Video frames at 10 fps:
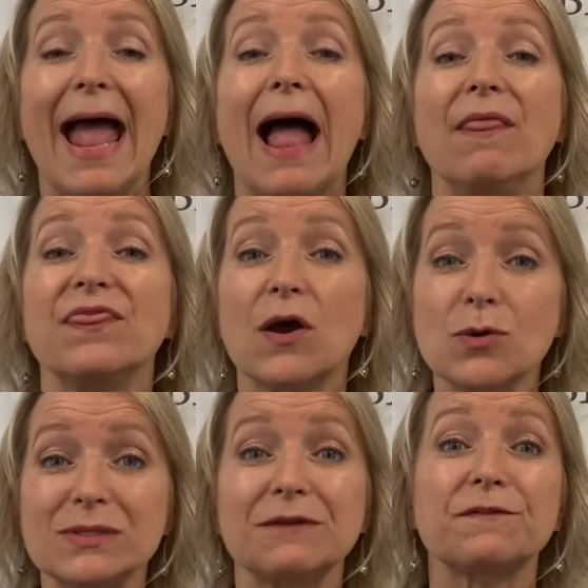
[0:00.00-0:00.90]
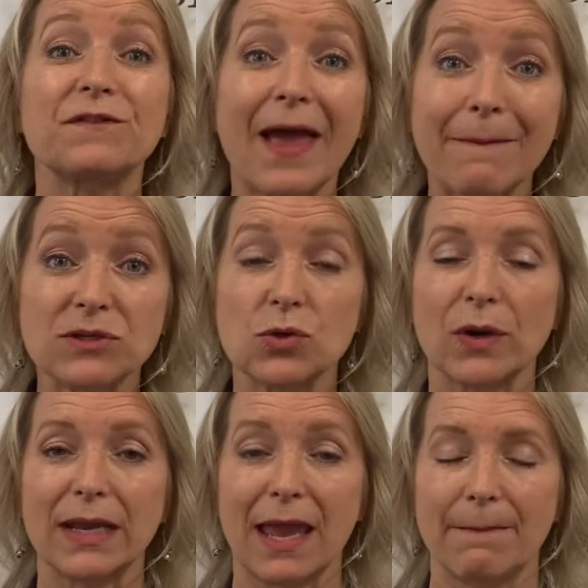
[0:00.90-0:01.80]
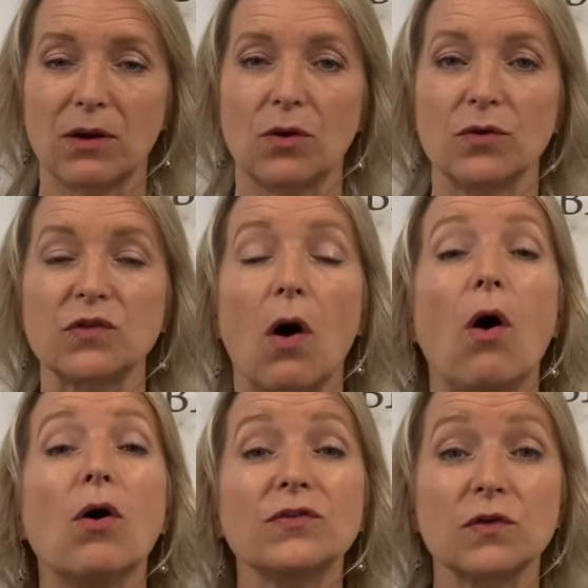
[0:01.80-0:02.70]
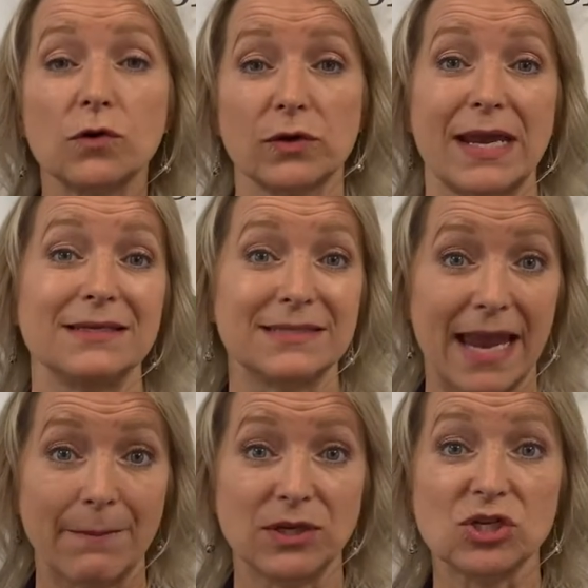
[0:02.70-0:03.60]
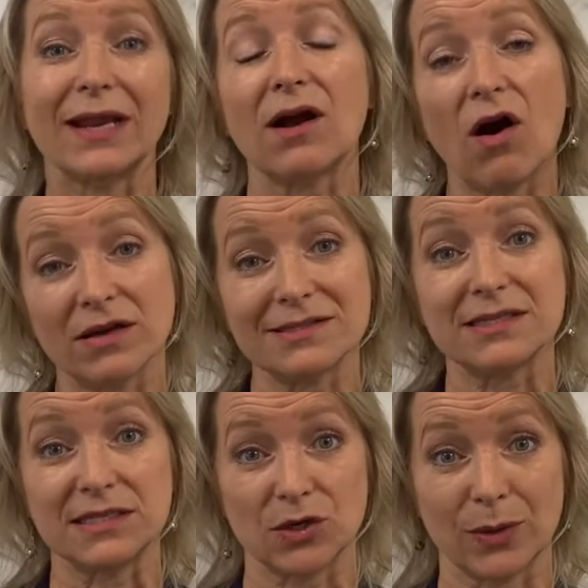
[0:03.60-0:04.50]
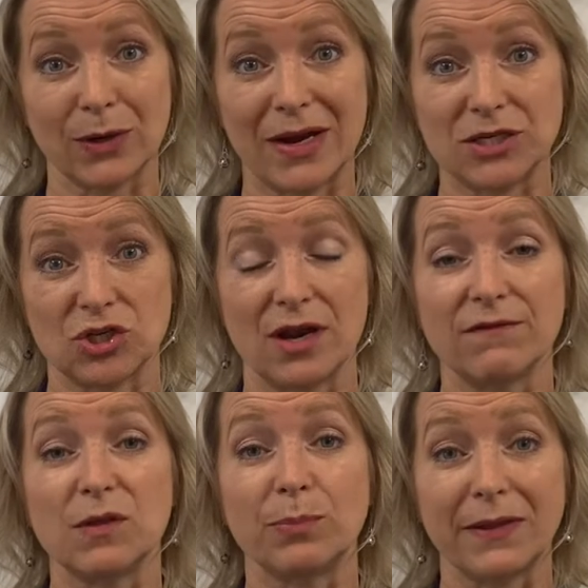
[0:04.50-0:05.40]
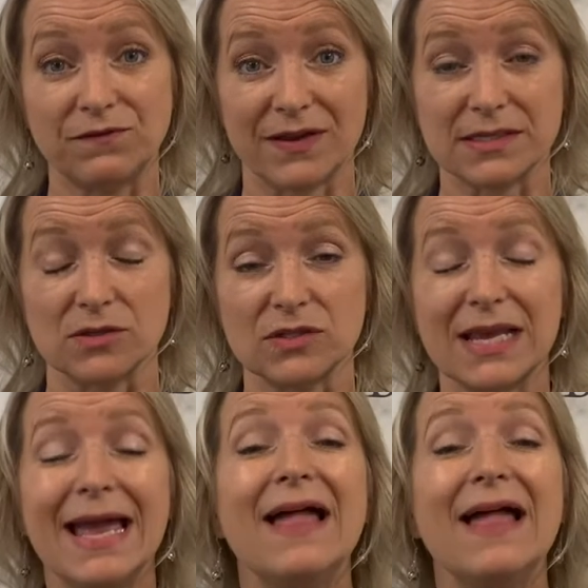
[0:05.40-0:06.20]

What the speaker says: And those inflammatory chemicals also create damage and cause deterioration of the blood vessels.